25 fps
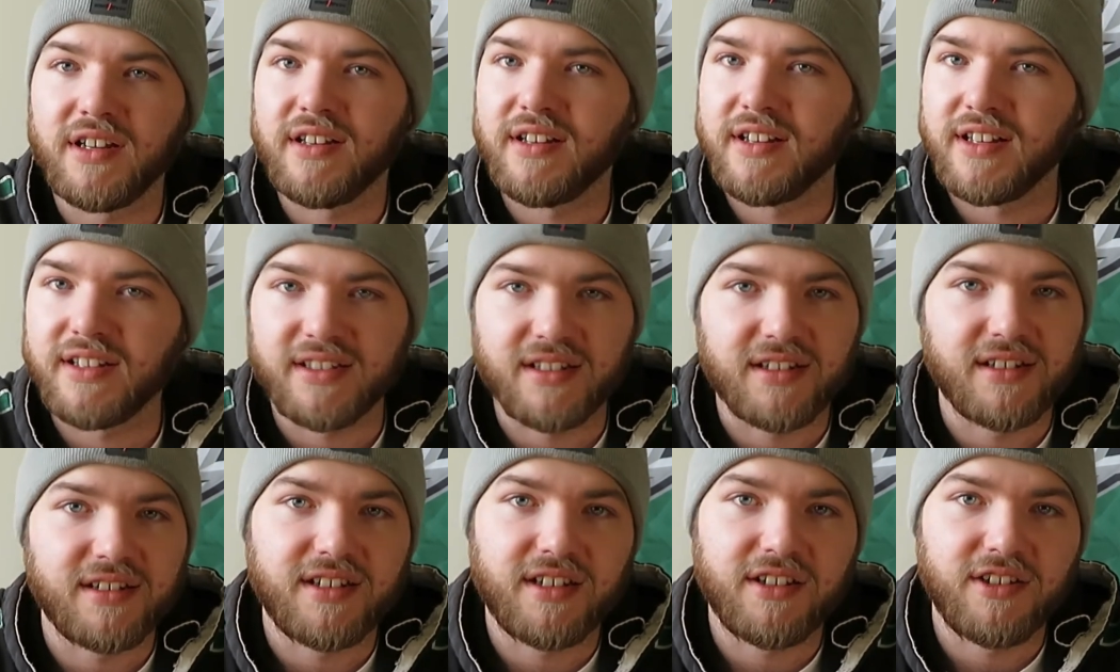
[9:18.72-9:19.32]
it's
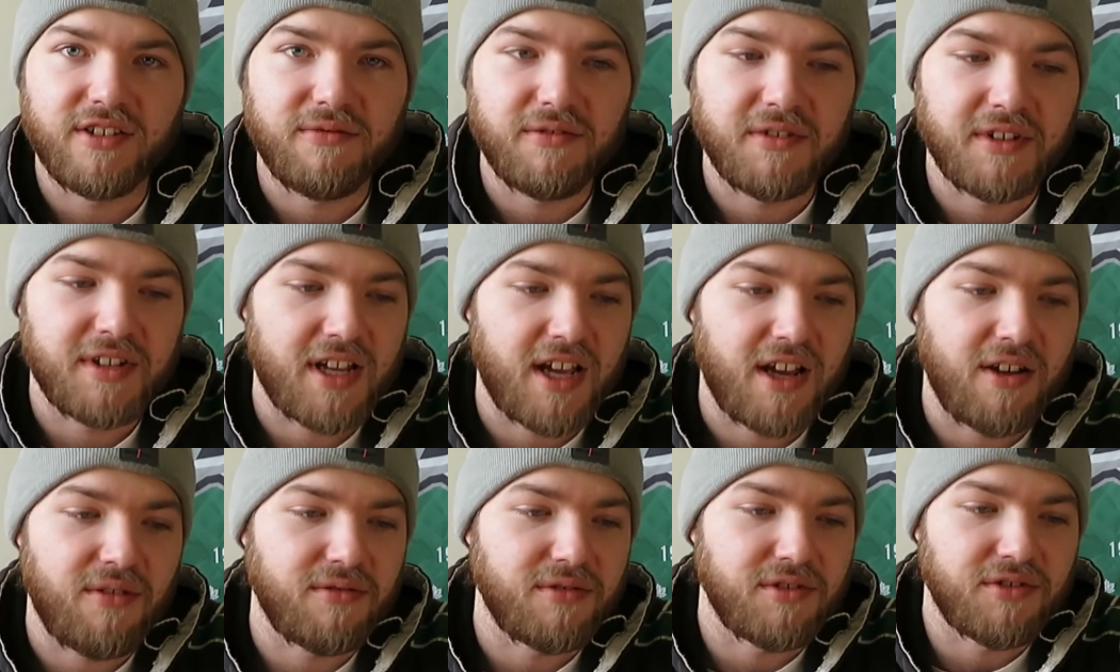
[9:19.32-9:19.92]
continuing
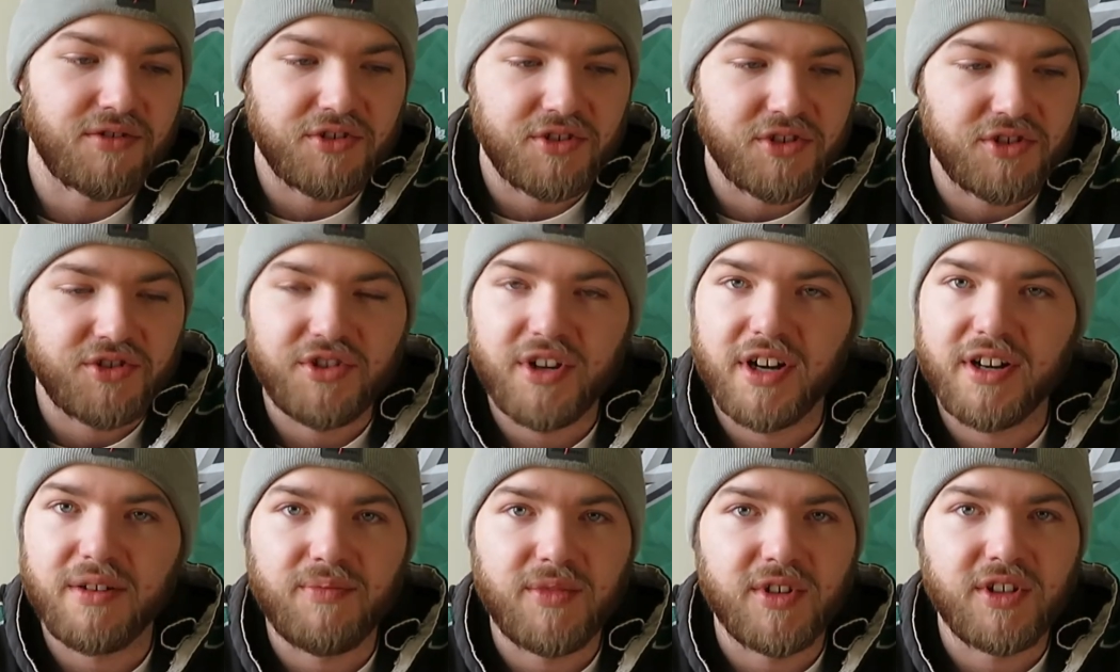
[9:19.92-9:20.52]
now, and they're just
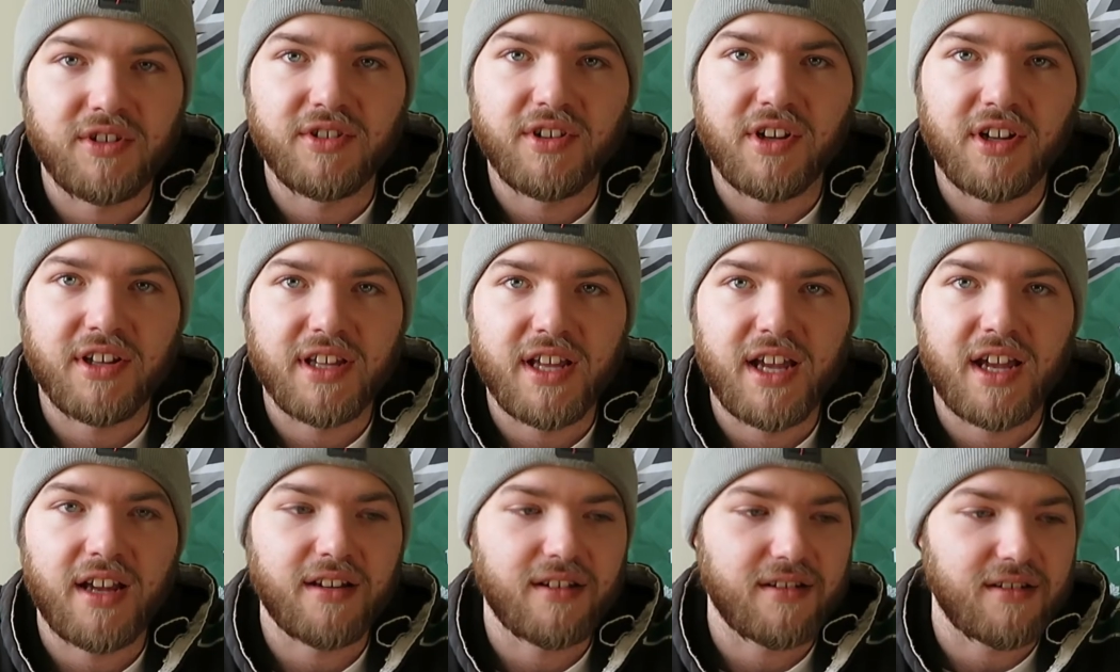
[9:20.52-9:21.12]
trying to build on
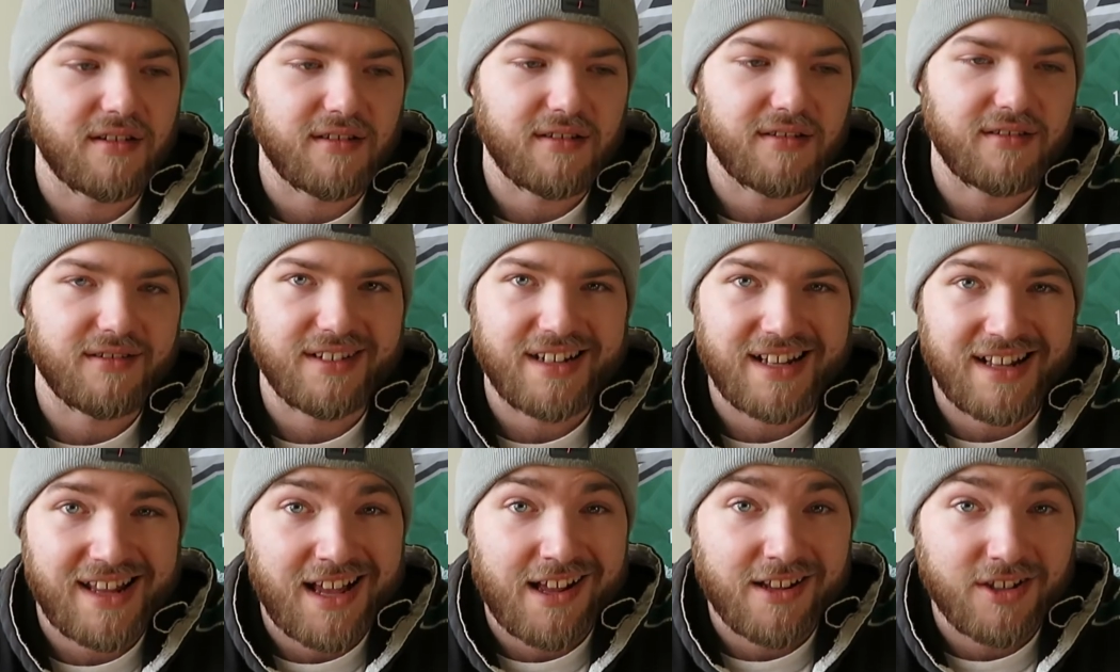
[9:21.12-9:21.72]
that,
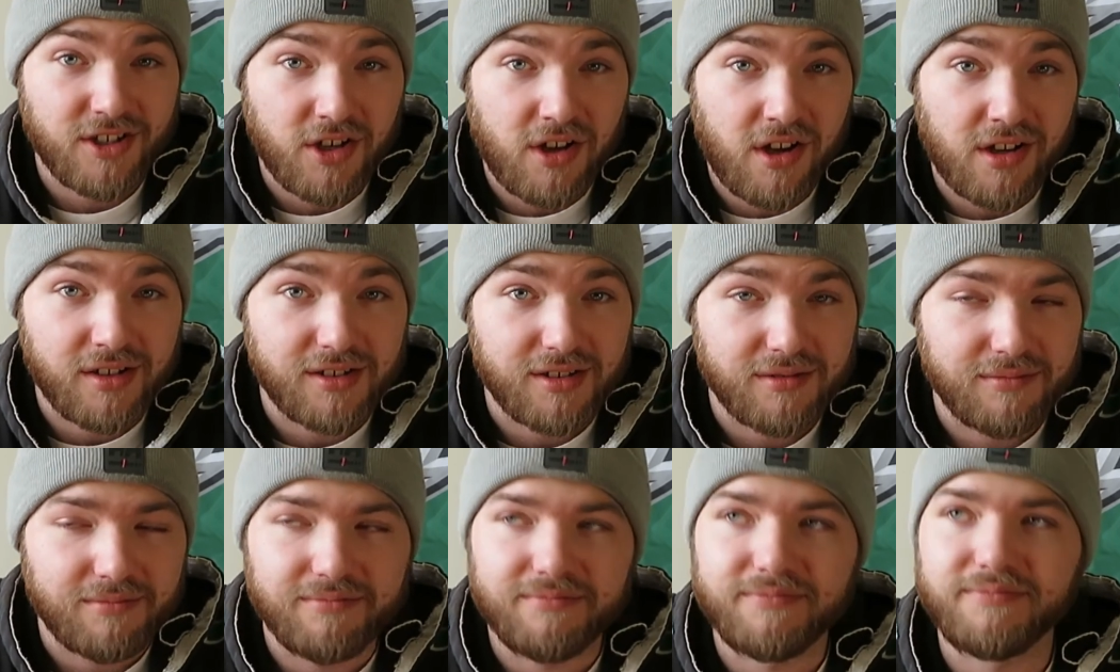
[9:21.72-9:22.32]
and that's
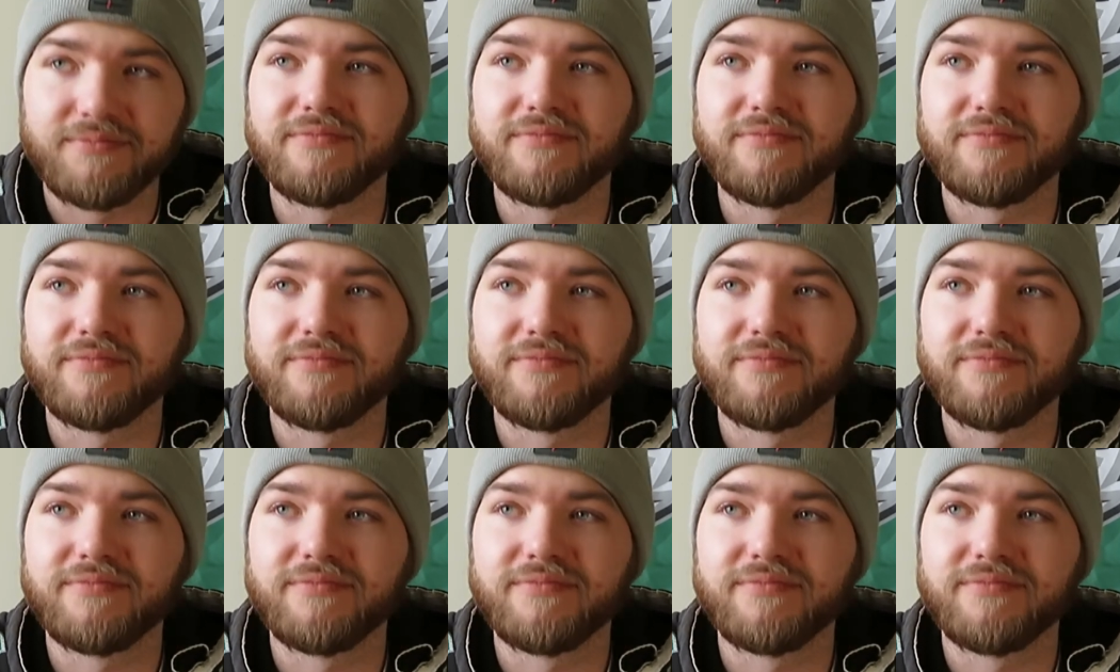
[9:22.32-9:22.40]
awesome,